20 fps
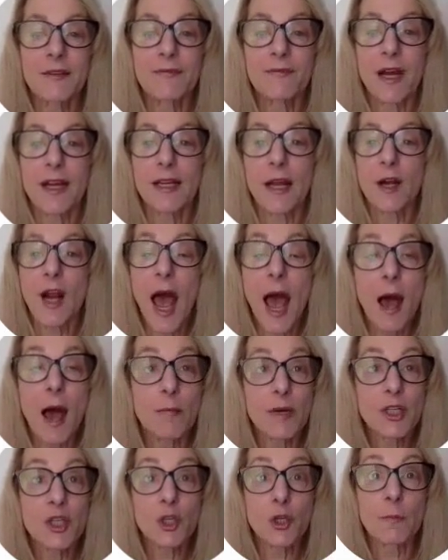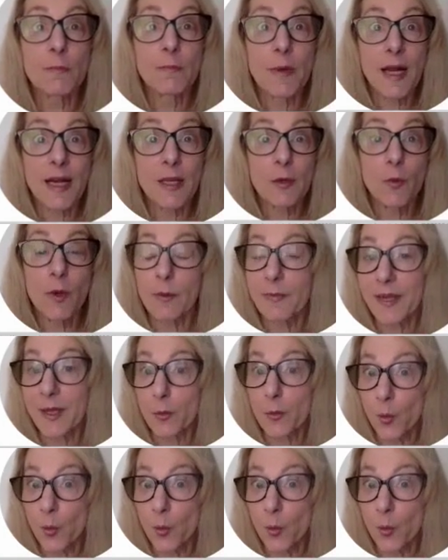find out how much your money will be